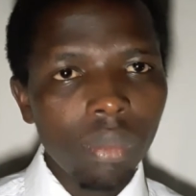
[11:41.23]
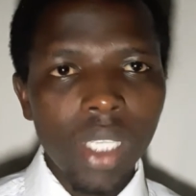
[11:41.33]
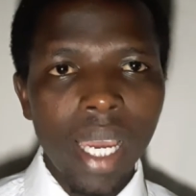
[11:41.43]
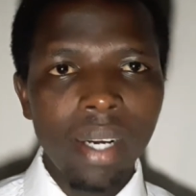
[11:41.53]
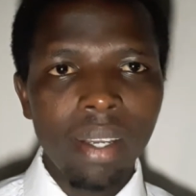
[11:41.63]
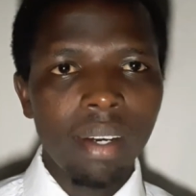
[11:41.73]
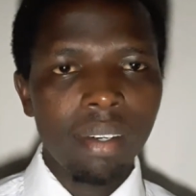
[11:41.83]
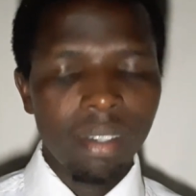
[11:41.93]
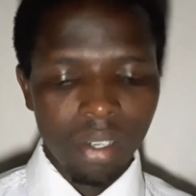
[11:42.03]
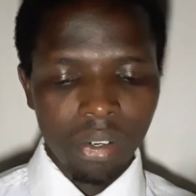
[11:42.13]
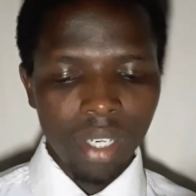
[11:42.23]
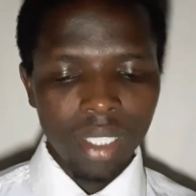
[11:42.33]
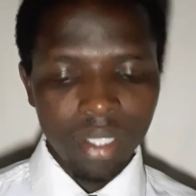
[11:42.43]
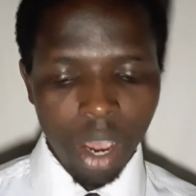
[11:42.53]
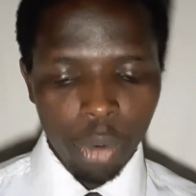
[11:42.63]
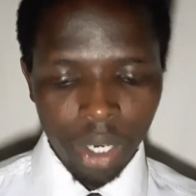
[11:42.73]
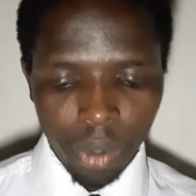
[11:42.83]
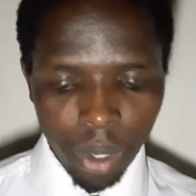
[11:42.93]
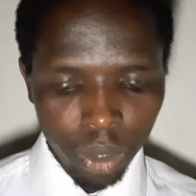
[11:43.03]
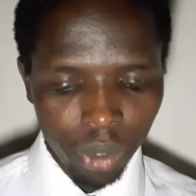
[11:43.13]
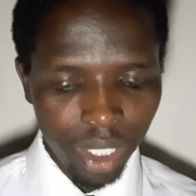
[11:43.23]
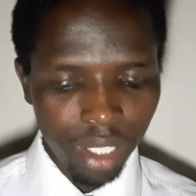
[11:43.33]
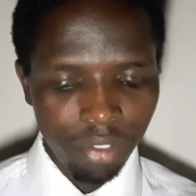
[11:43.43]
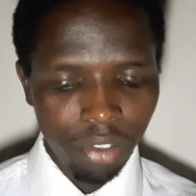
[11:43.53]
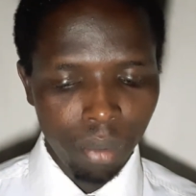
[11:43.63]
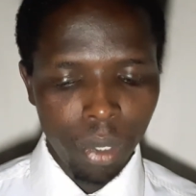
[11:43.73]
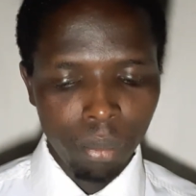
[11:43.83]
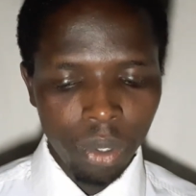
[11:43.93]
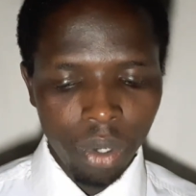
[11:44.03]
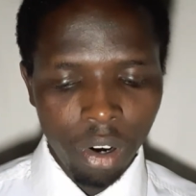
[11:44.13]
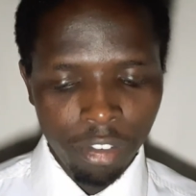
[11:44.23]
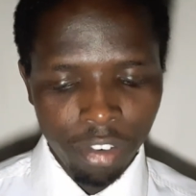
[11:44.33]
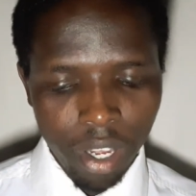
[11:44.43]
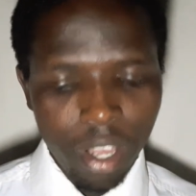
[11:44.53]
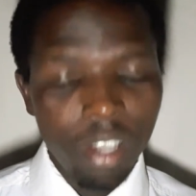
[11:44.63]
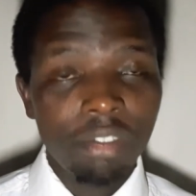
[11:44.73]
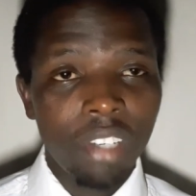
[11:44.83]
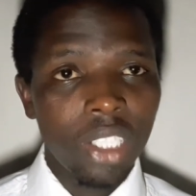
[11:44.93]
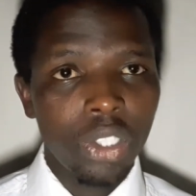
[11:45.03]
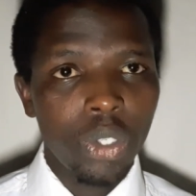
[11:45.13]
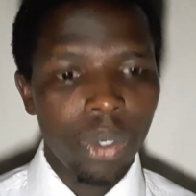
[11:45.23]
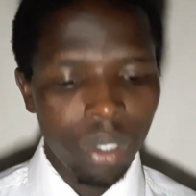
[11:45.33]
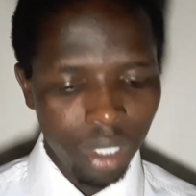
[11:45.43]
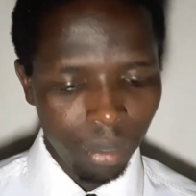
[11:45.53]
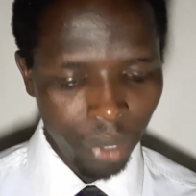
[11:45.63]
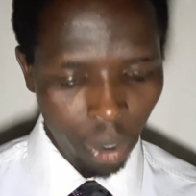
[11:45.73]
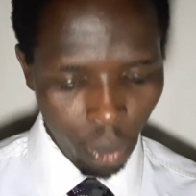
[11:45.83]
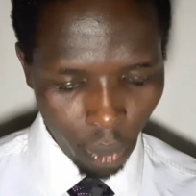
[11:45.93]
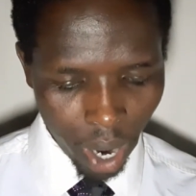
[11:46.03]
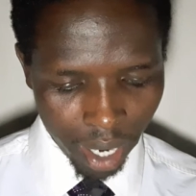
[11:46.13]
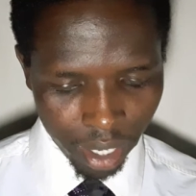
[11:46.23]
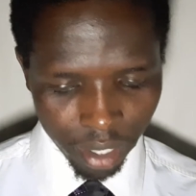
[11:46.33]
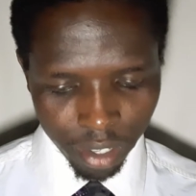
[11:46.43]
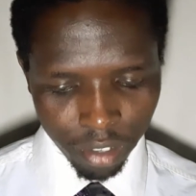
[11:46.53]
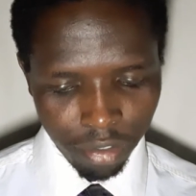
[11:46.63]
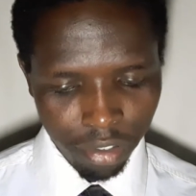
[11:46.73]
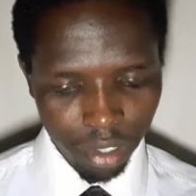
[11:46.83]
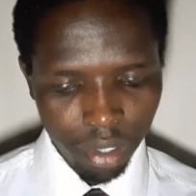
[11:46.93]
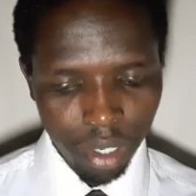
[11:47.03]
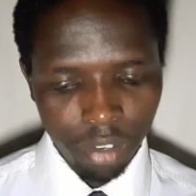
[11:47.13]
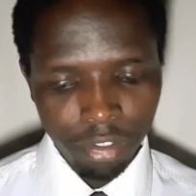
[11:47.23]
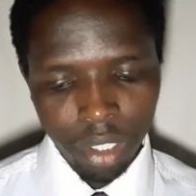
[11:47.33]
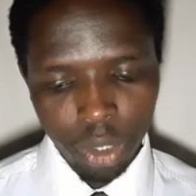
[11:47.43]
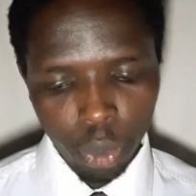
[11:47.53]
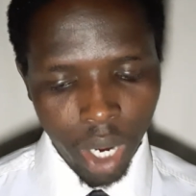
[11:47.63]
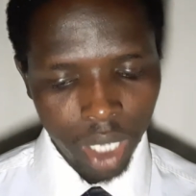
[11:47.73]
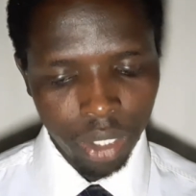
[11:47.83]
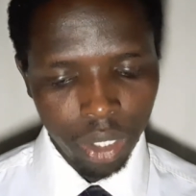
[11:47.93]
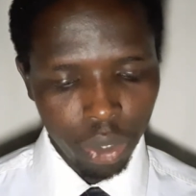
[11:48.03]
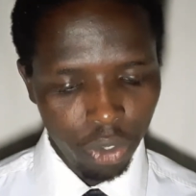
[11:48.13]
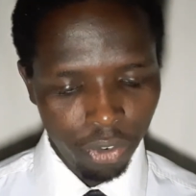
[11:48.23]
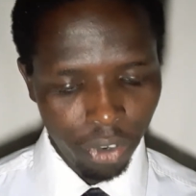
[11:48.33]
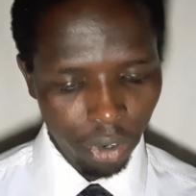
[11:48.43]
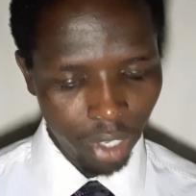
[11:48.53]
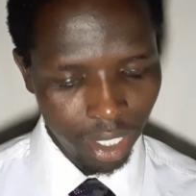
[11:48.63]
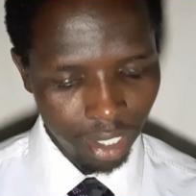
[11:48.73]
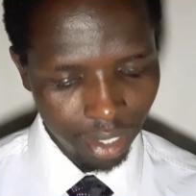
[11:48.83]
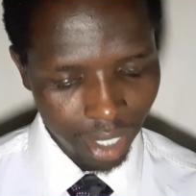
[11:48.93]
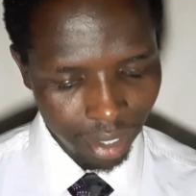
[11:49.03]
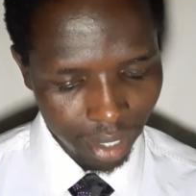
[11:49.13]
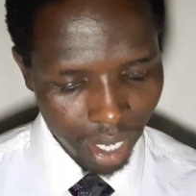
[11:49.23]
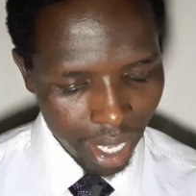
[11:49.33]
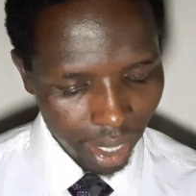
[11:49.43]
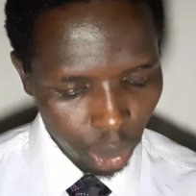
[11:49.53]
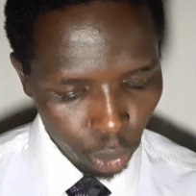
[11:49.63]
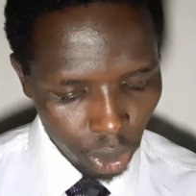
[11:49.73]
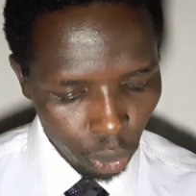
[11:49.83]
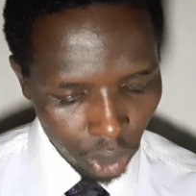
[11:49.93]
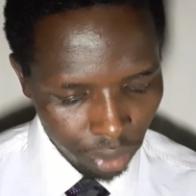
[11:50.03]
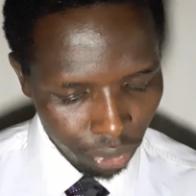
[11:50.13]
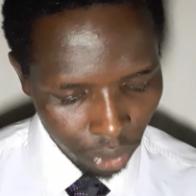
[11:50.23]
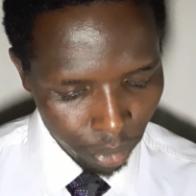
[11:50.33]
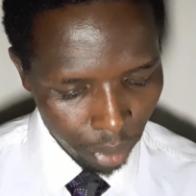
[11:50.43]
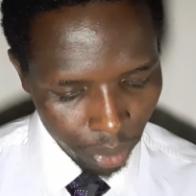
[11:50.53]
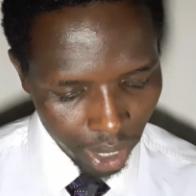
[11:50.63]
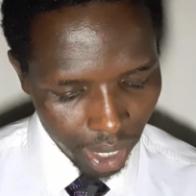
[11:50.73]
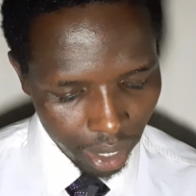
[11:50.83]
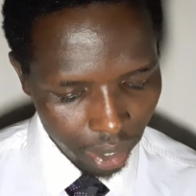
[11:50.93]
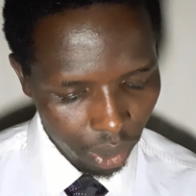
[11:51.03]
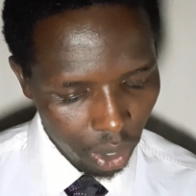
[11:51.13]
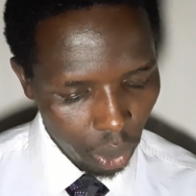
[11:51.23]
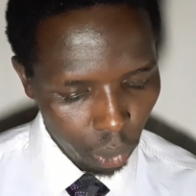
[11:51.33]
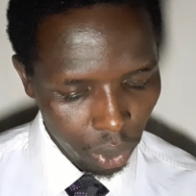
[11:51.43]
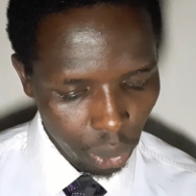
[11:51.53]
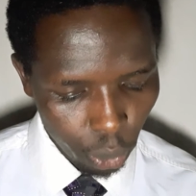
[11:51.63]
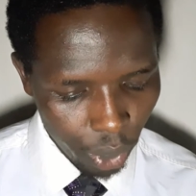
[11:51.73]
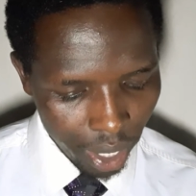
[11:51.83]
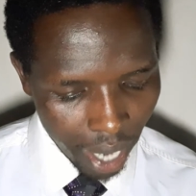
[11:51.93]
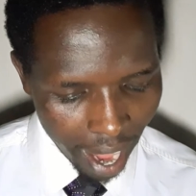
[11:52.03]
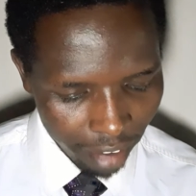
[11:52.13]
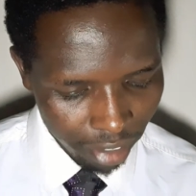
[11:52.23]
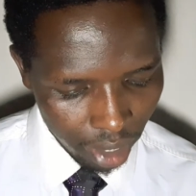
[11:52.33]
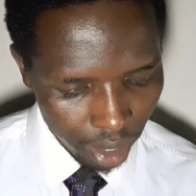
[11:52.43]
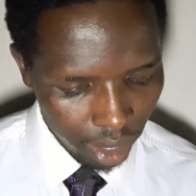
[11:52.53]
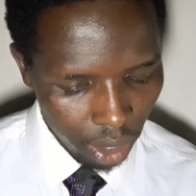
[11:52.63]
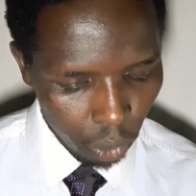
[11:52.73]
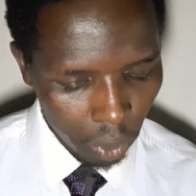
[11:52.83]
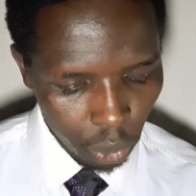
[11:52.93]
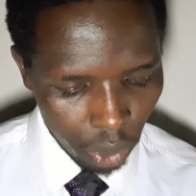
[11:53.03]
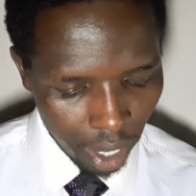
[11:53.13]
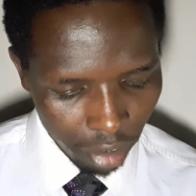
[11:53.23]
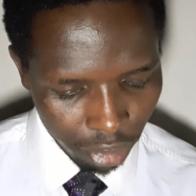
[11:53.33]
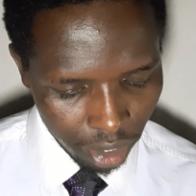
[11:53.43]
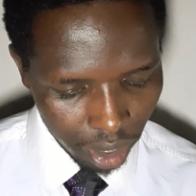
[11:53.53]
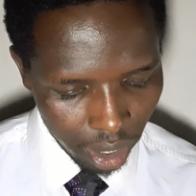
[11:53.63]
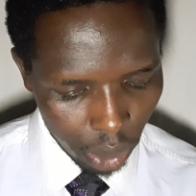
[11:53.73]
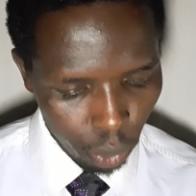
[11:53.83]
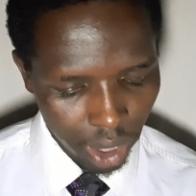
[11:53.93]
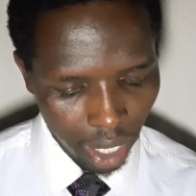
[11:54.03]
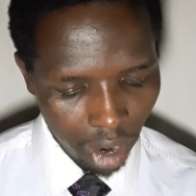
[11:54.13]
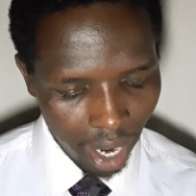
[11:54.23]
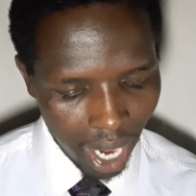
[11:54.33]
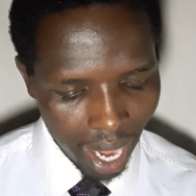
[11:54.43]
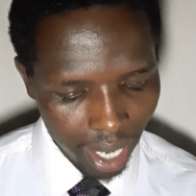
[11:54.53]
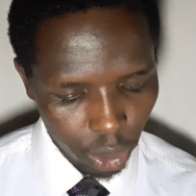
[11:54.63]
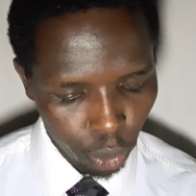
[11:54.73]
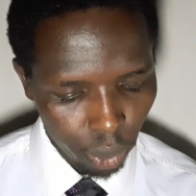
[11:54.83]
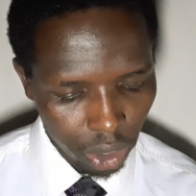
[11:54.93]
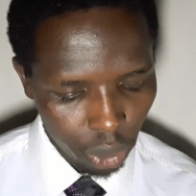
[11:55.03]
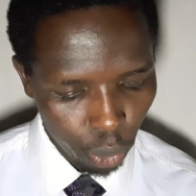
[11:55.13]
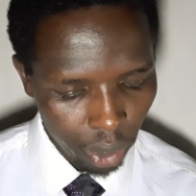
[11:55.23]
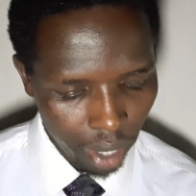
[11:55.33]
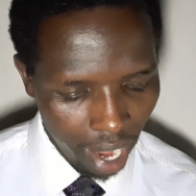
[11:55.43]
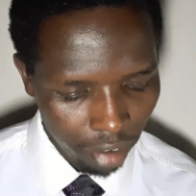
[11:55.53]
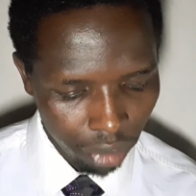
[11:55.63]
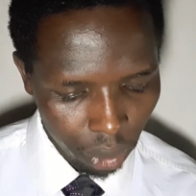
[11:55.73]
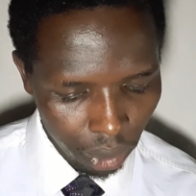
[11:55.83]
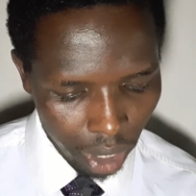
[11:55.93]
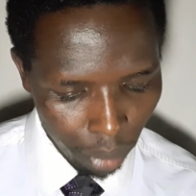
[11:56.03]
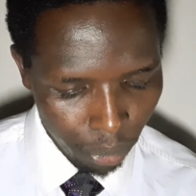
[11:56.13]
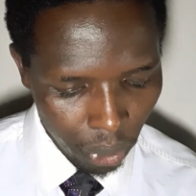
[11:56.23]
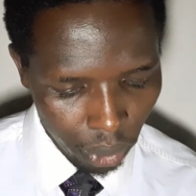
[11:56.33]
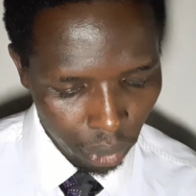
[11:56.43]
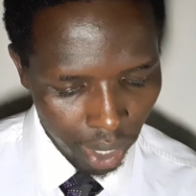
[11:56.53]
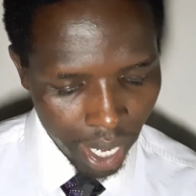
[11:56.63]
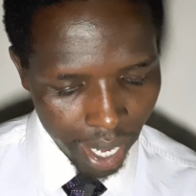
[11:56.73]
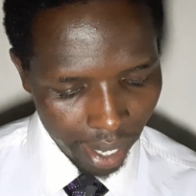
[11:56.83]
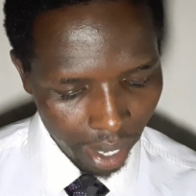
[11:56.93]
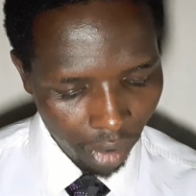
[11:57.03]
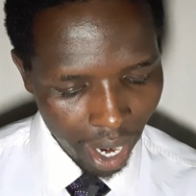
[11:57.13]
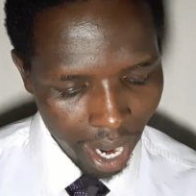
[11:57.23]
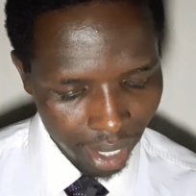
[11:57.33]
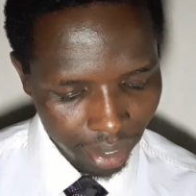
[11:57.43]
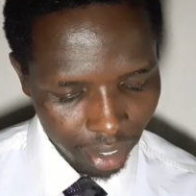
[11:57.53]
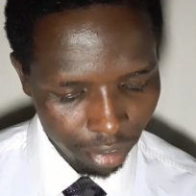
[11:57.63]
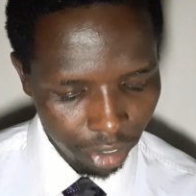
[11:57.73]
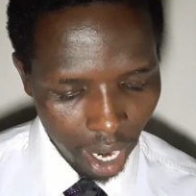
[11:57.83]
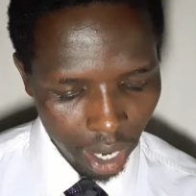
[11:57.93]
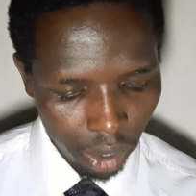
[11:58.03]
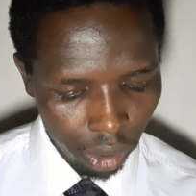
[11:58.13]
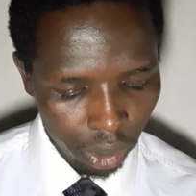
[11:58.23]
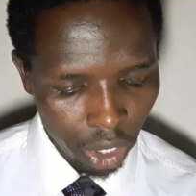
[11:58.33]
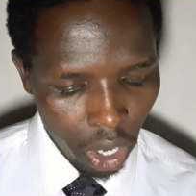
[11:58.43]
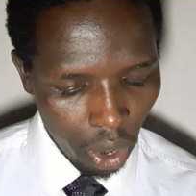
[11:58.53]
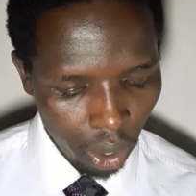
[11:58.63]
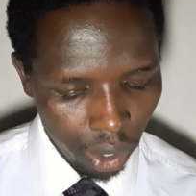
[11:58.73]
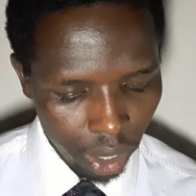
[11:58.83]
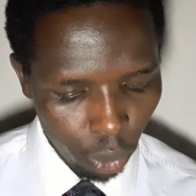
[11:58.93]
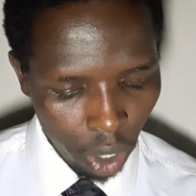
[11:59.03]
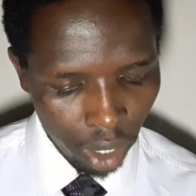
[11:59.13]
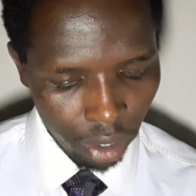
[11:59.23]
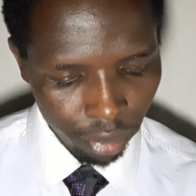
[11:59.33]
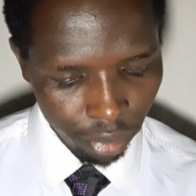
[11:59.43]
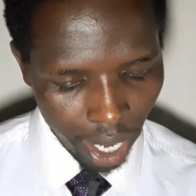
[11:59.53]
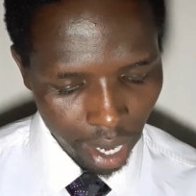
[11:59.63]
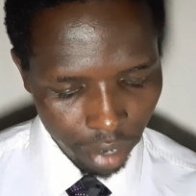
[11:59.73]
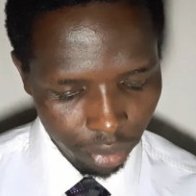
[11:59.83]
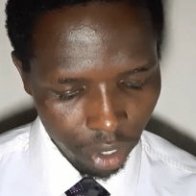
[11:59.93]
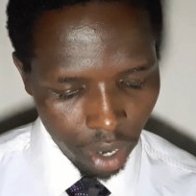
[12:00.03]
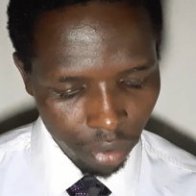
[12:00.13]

And right now we're going to read from the book of 1 John chapter 1, verse 1 to 4. And it says, "That which was from the beginning, which we have heard, which we have seen with our eyes, which we have looked upon, and our hands have handled on the word of life.